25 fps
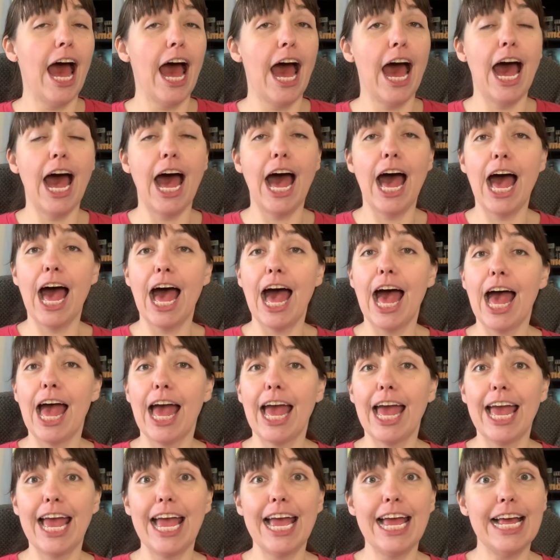
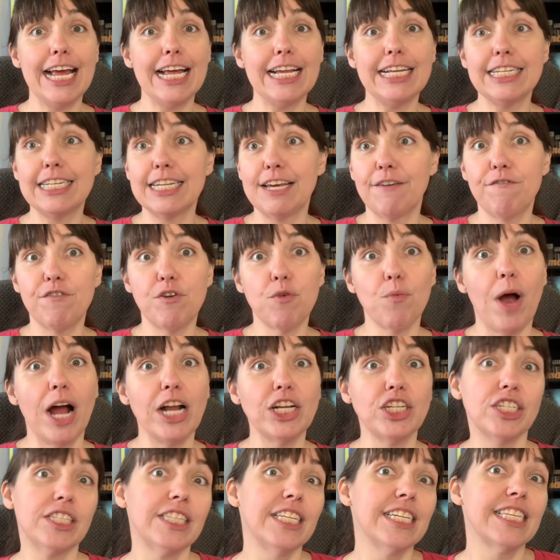And if you're
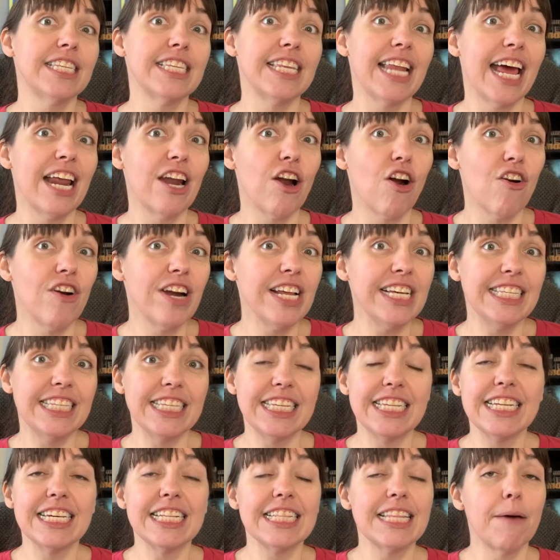watching this and had already
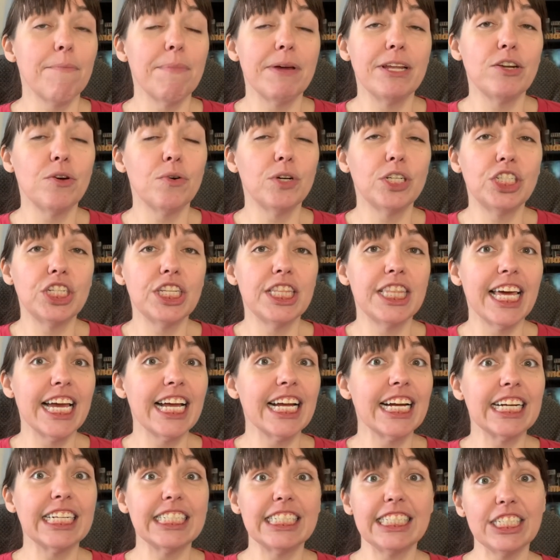seen it, let me know what you
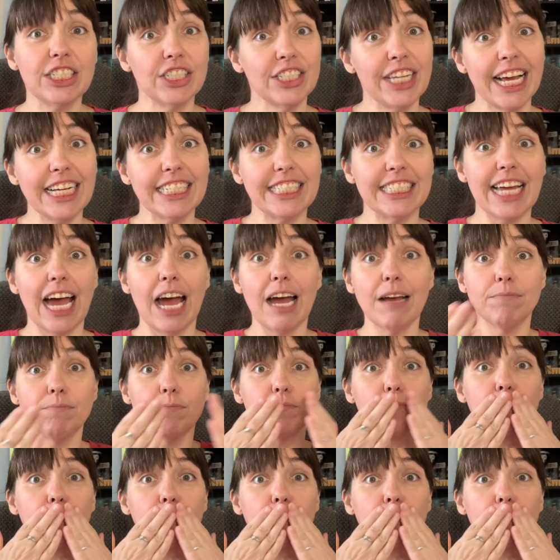think. Till next time.